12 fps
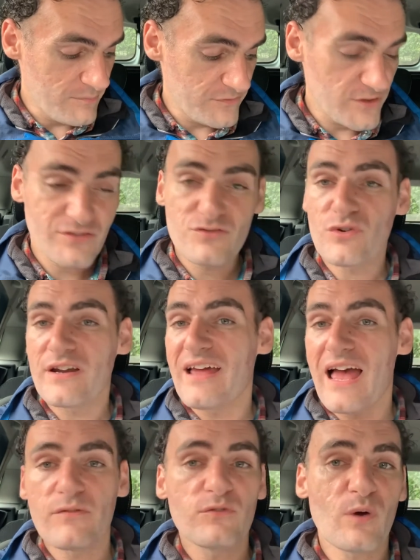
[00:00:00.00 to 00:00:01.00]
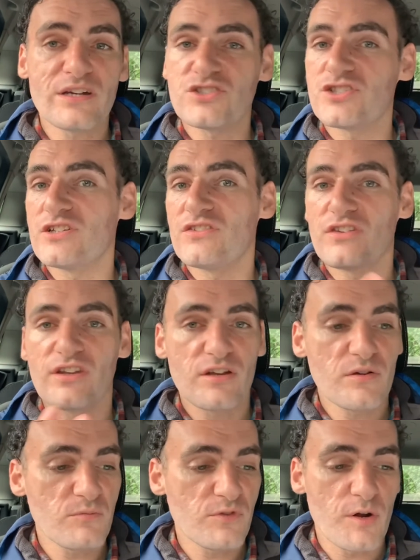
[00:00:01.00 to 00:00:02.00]
Just trying to have questions that
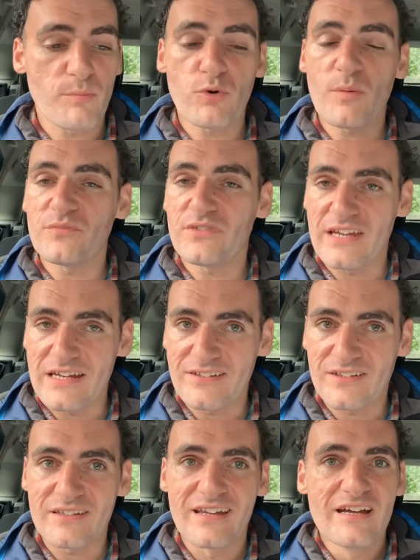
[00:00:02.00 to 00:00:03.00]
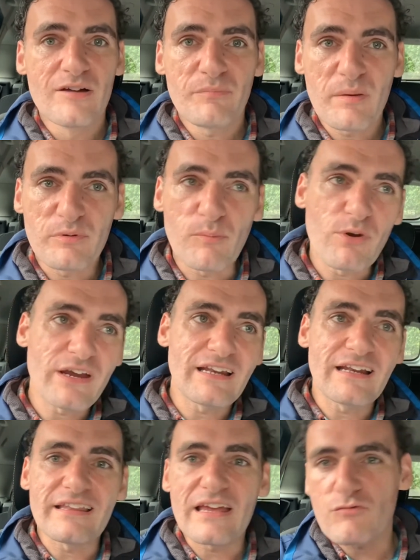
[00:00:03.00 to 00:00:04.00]
are prompted, and people are
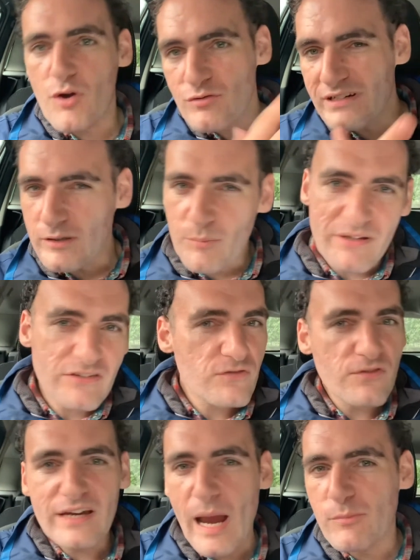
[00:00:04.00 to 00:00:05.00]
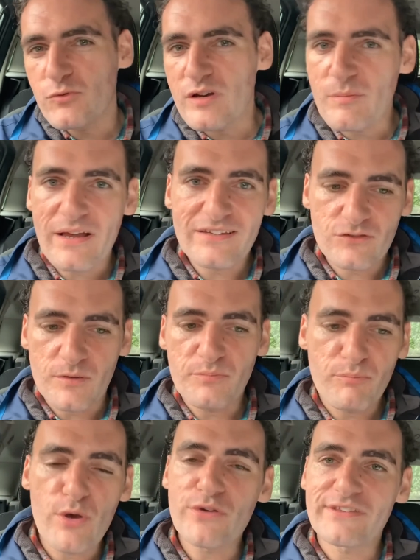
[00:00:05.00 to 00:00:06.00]
bringing in their own little bits of vocabulary based
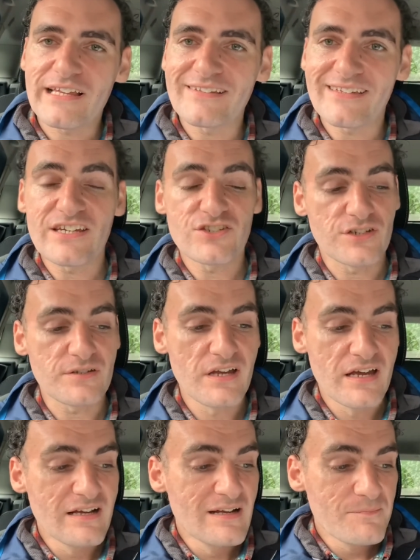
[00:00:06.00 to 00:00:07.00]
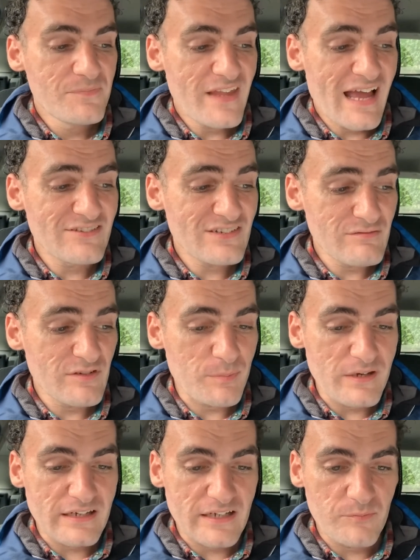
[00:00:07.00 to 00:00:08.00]
on personalization. And generally
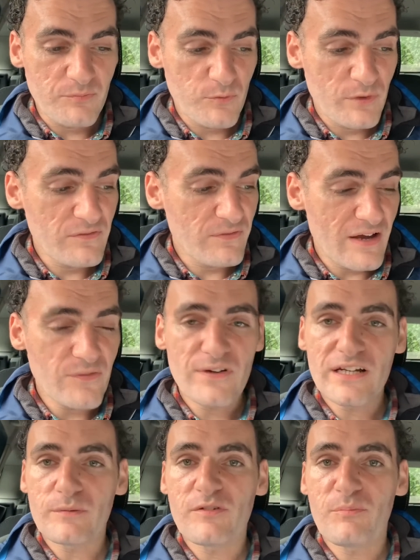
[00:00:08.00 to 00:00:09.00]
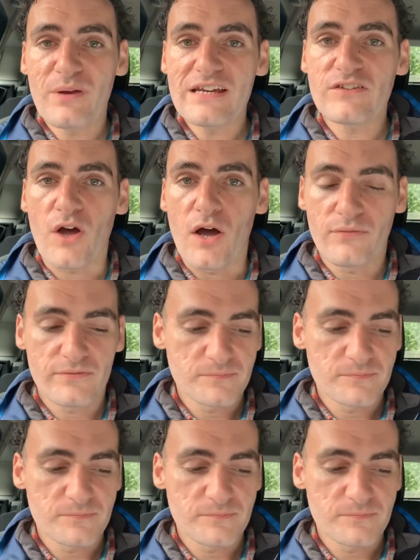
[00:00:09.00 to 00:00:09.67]
speaking, I feel like we've picked up